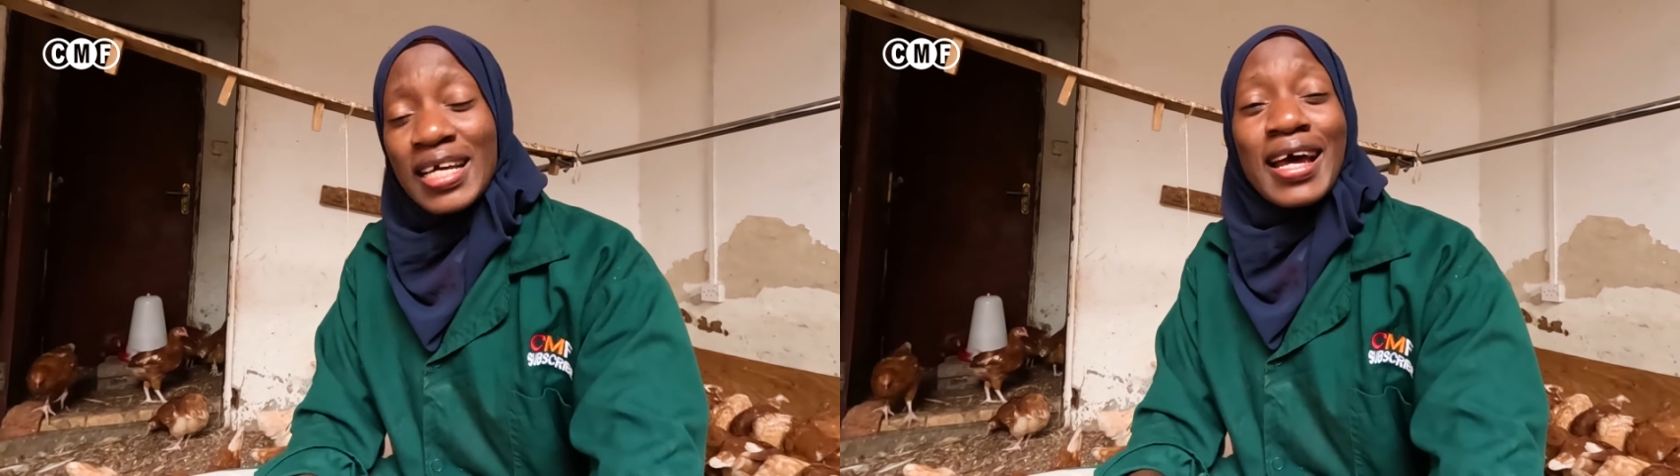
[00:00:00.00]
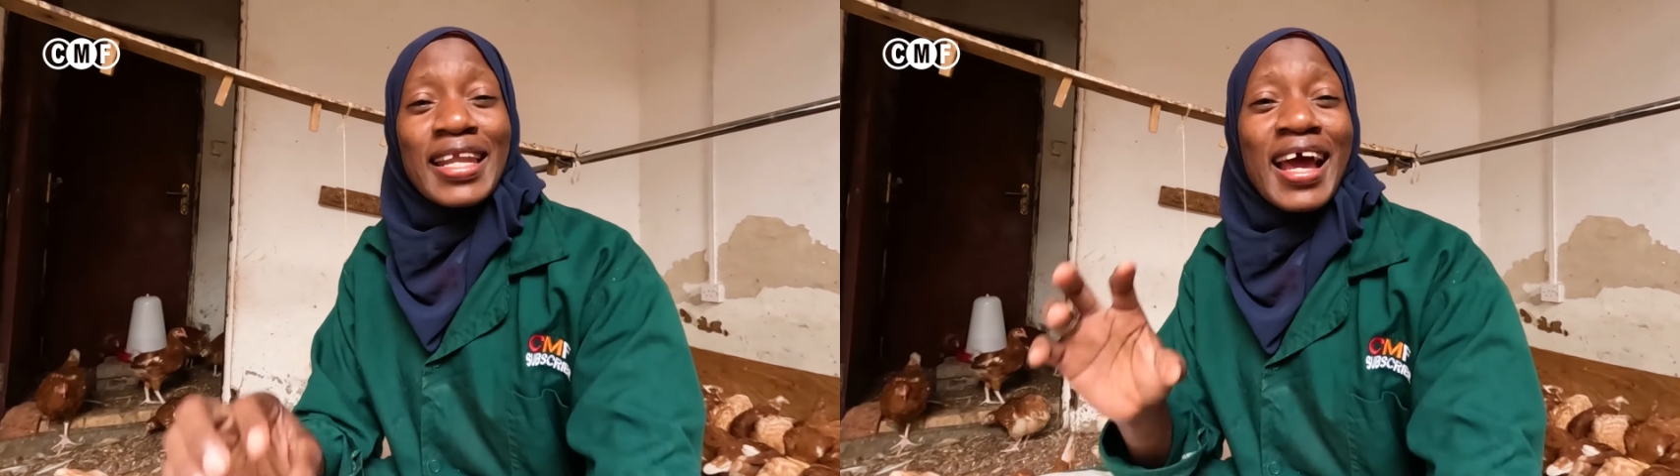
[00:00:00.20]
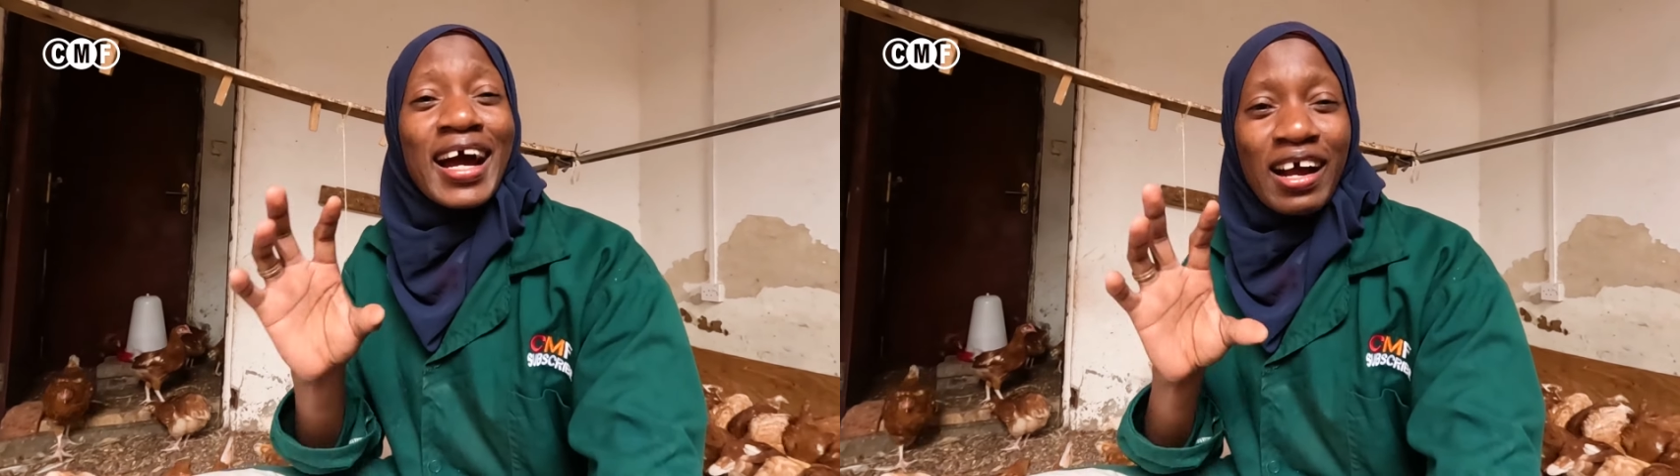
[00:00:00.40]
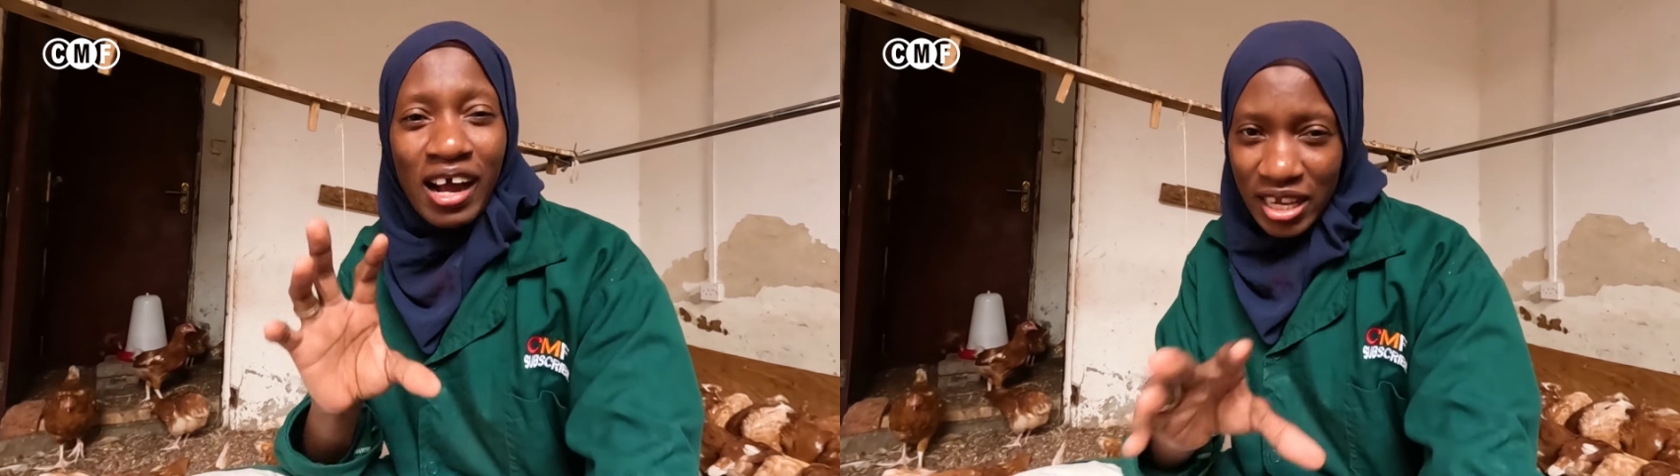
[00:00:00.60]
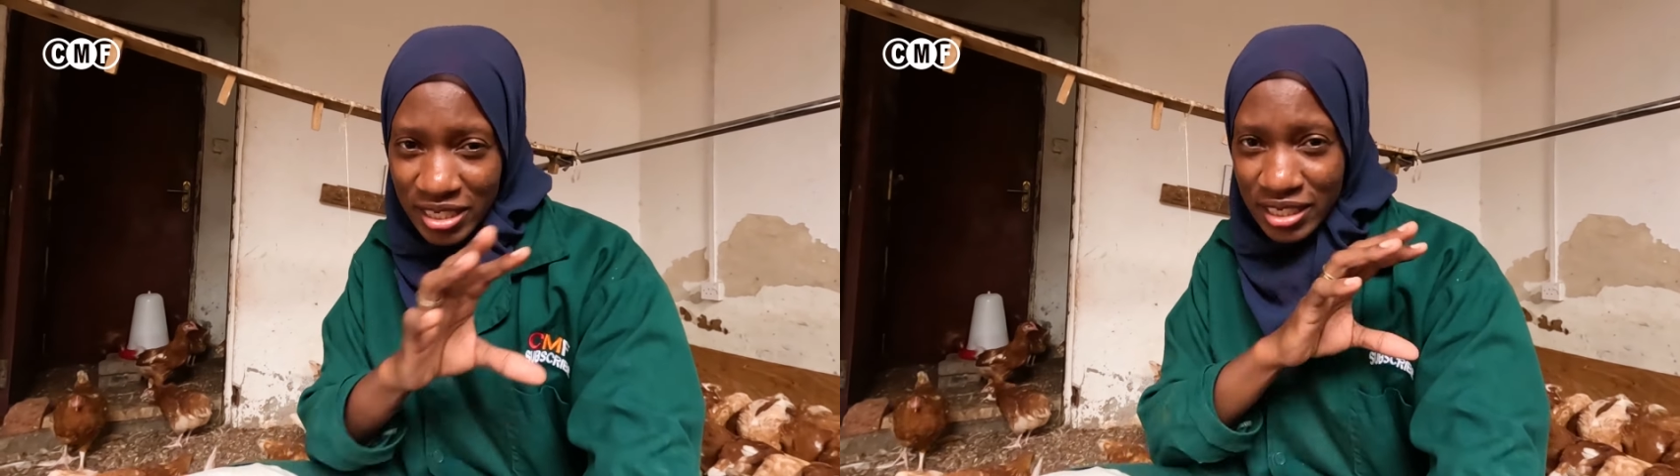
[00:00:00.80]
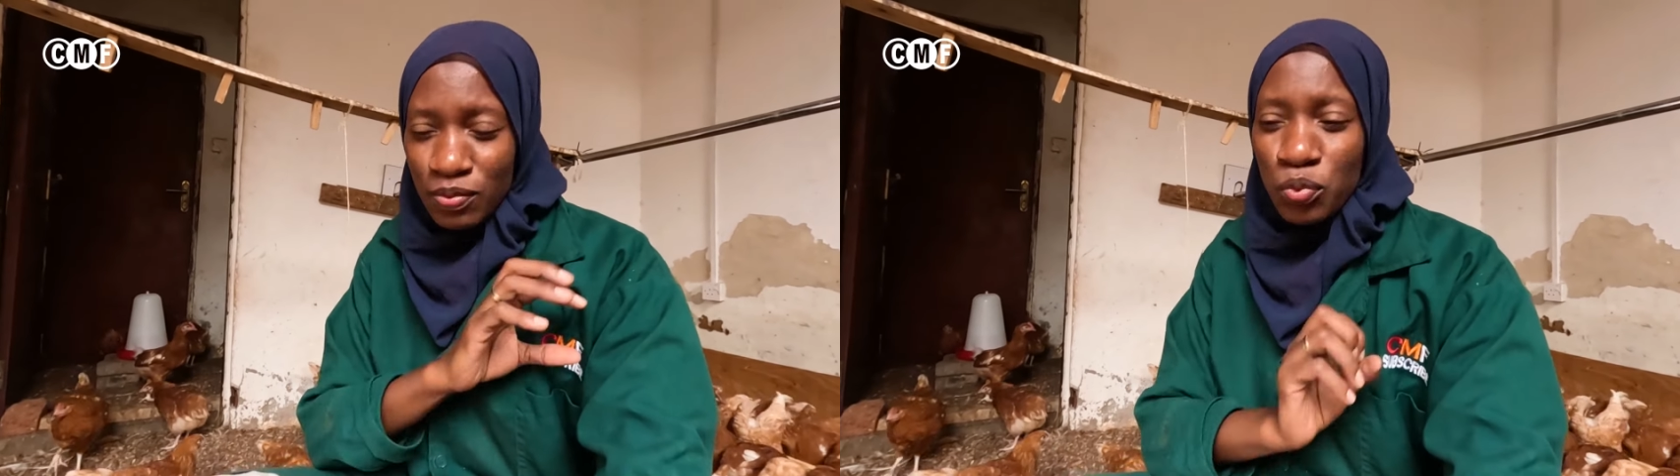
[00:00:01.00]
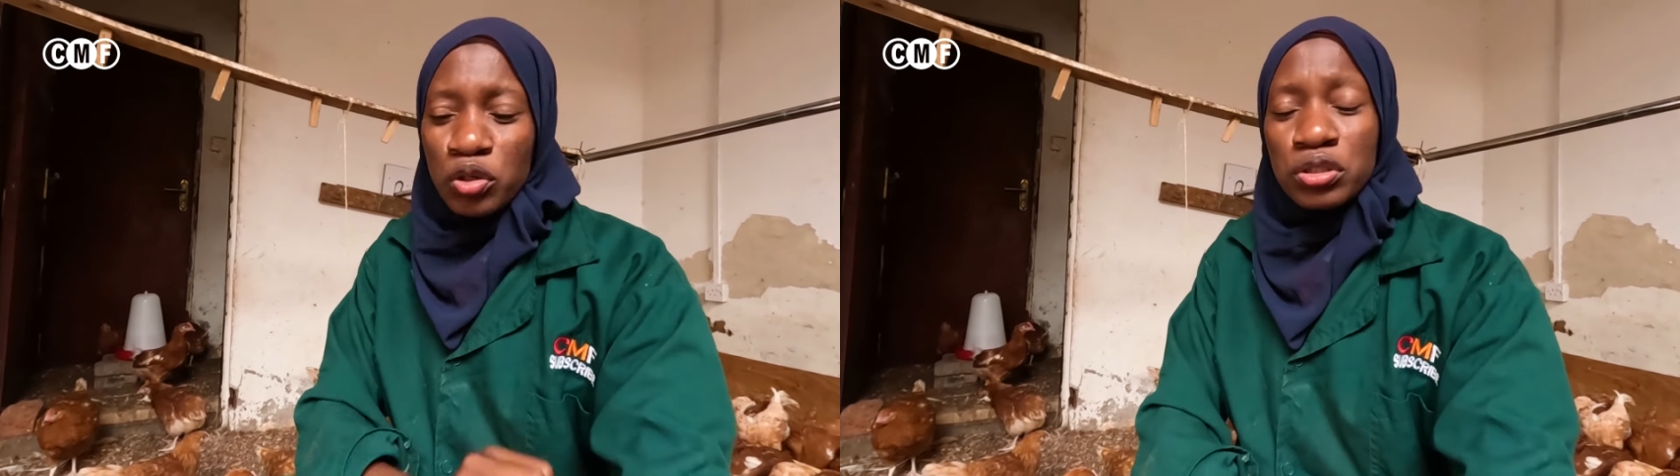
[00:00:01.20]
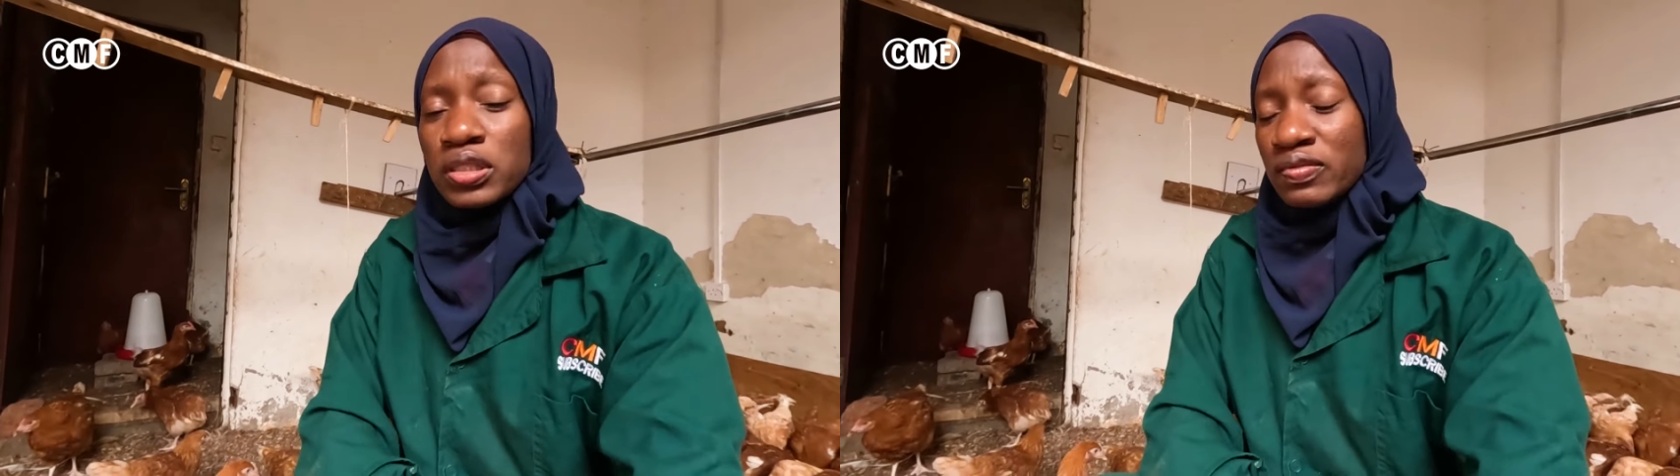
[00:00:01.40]
and they are cursing
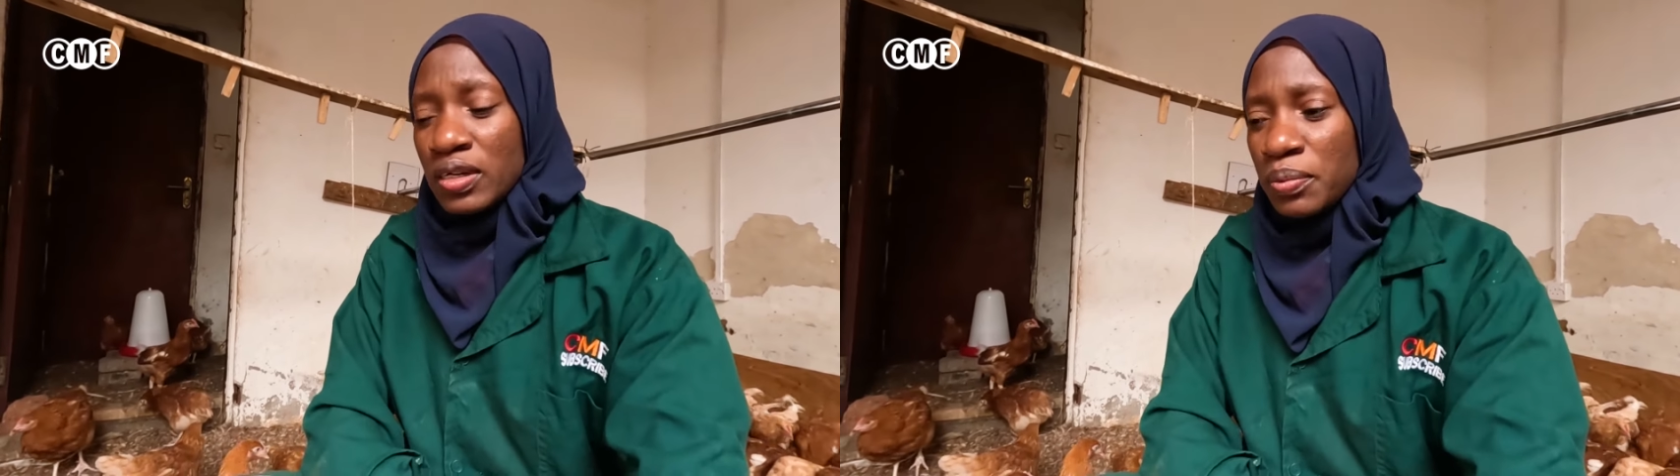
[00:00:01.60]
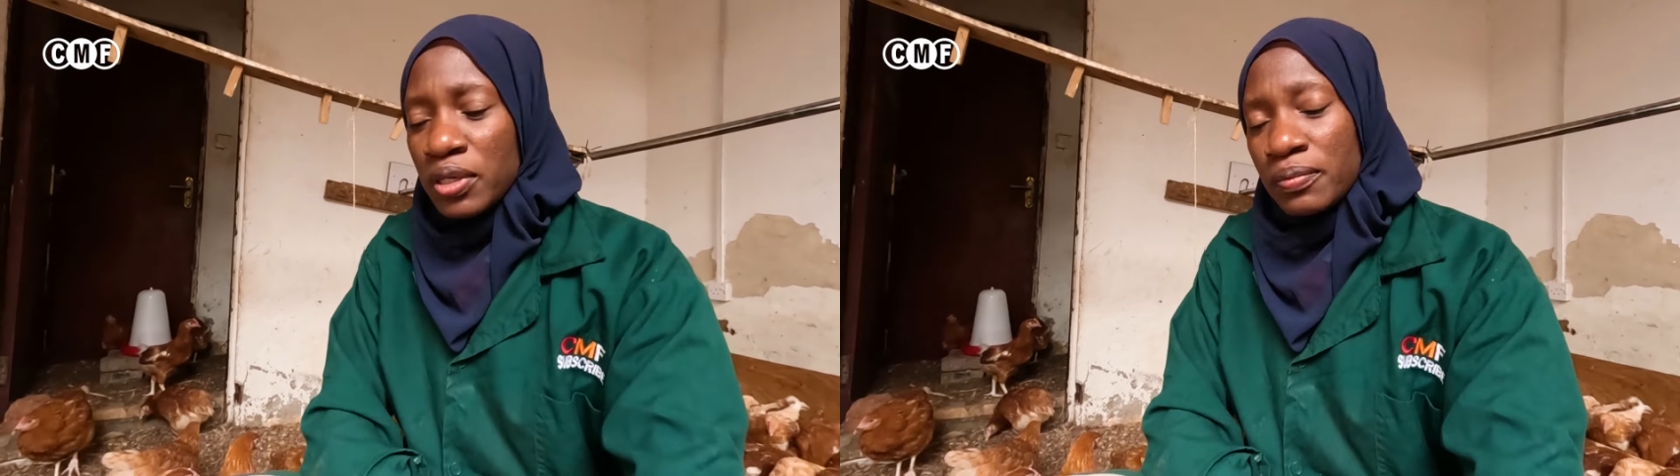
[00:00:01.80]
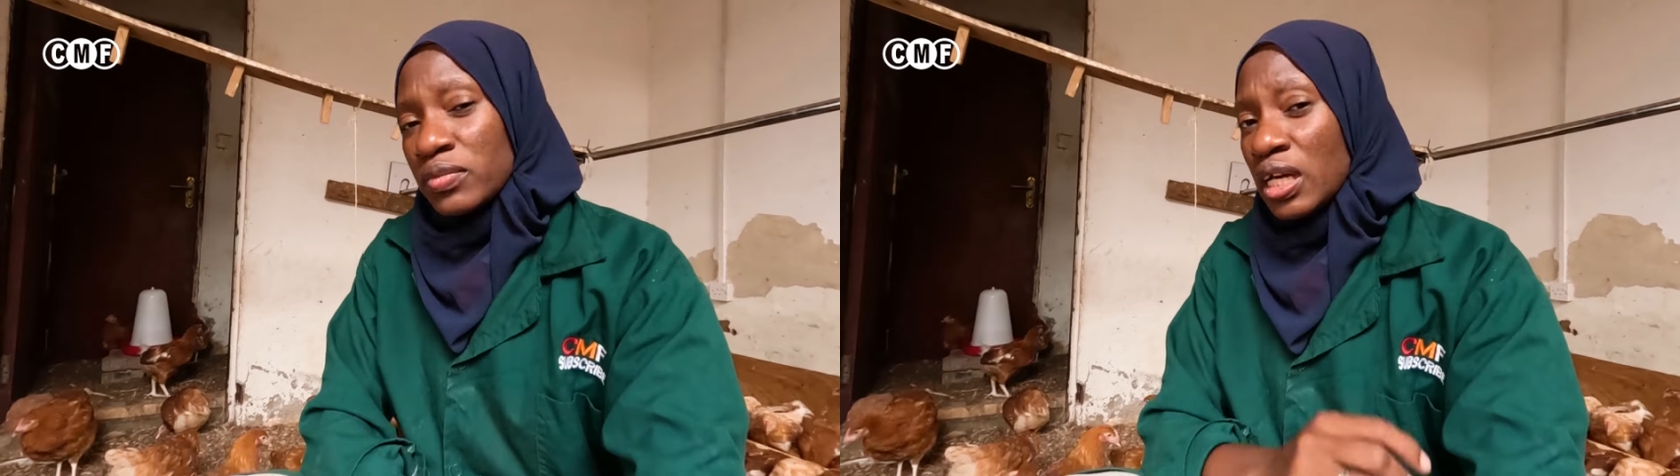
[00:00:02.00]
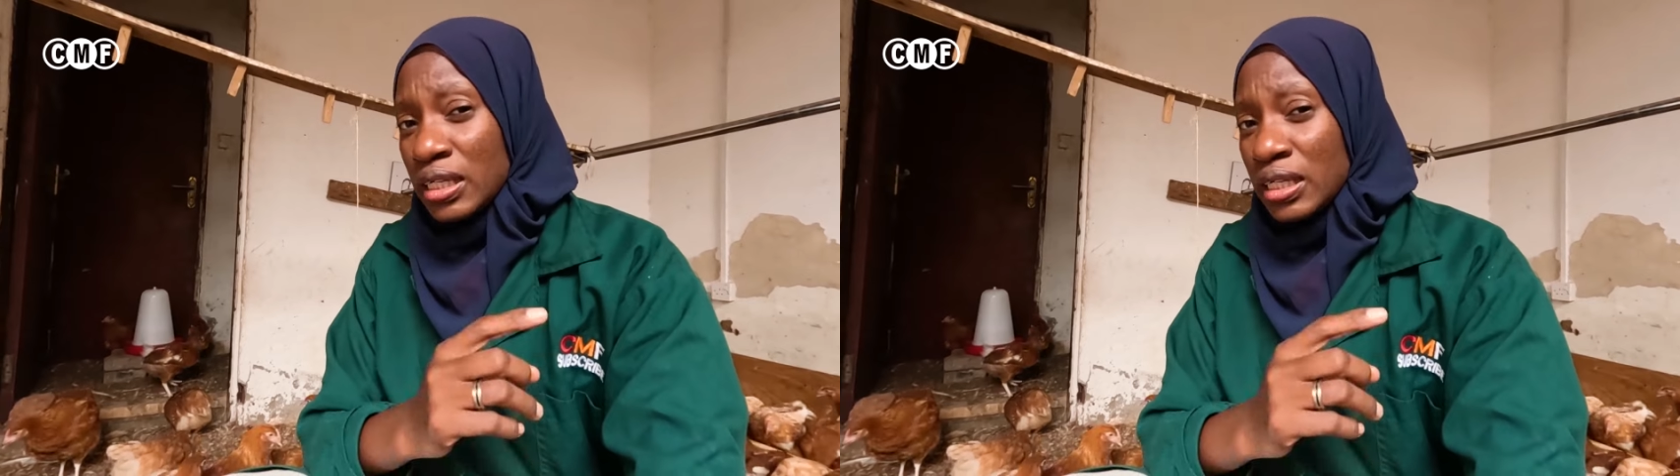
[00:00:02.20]
poultry farming.